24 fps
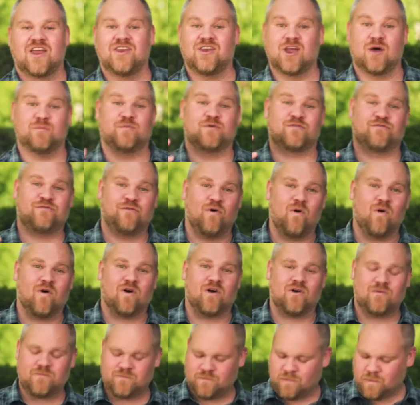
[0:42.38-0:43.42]
And number
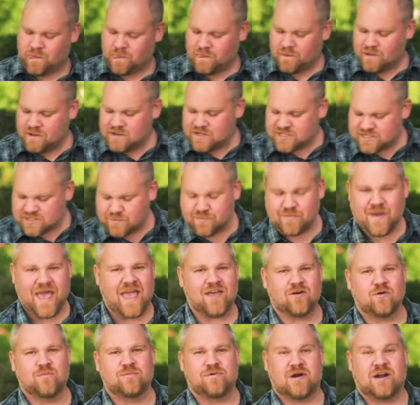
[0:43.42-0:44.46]
four, some panko